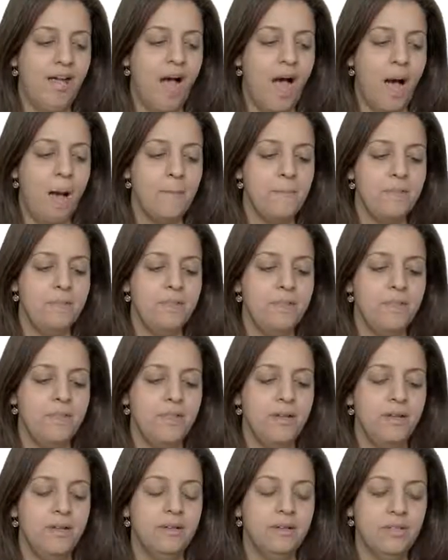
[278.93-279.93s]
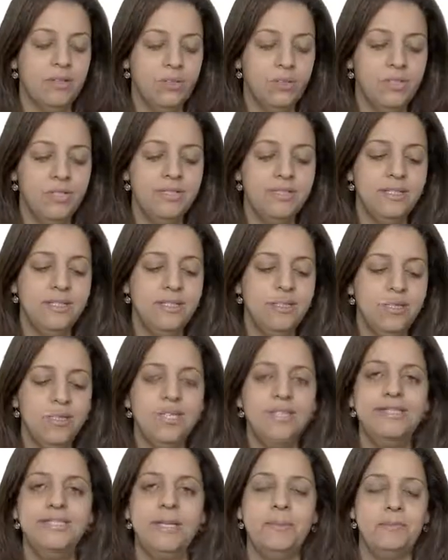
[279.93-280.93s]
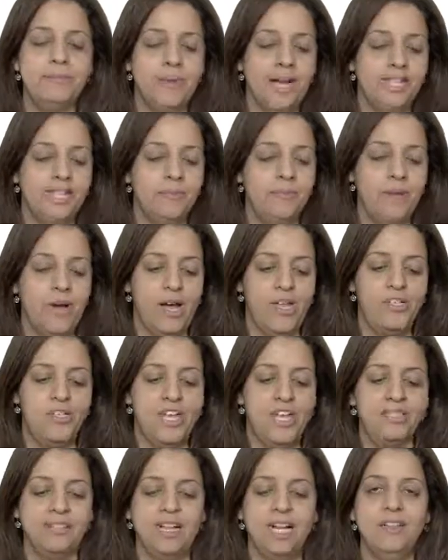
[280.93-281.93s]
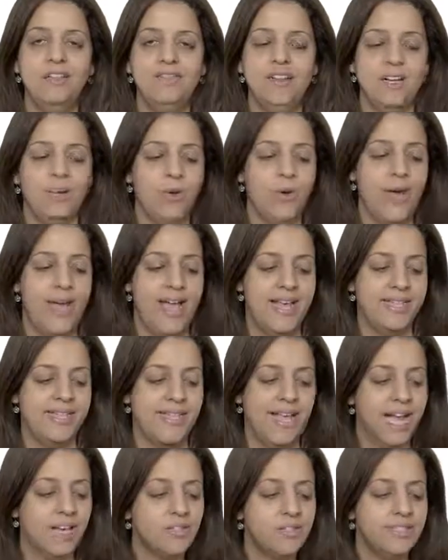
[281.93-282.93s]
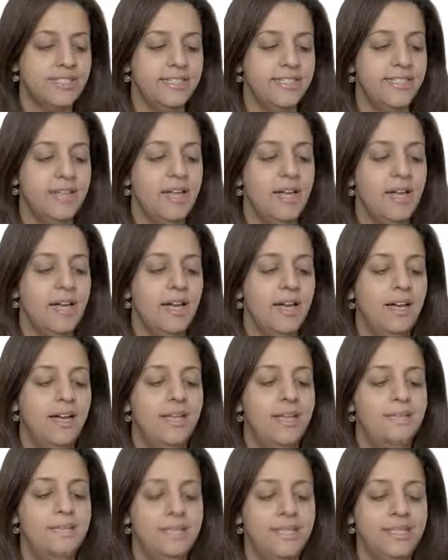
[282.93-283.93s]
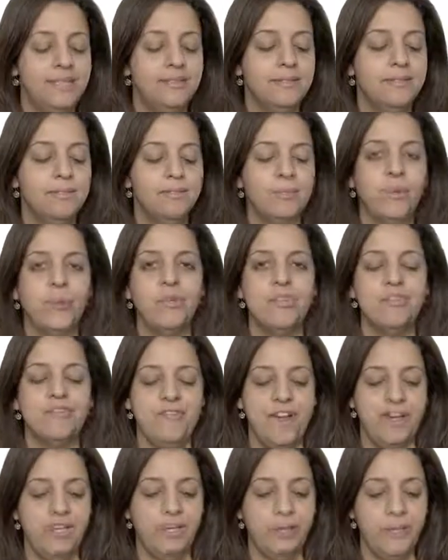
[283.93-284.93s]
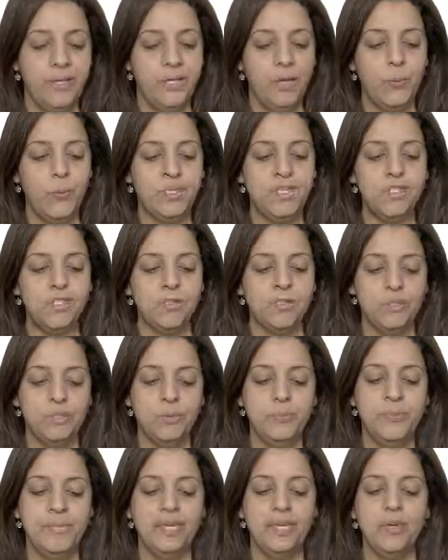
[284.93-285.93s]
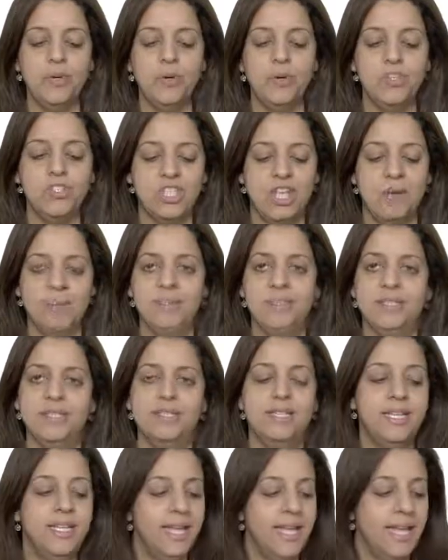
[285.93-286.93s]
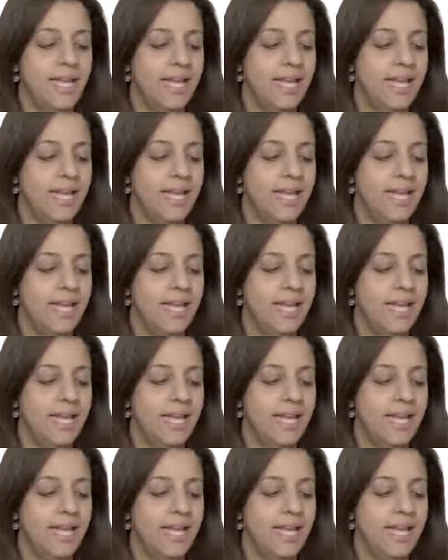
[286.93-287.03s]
um, the Google, DeepMind project AlphaGo has actually uh, beat both Fan Hui, who is the European Go champion,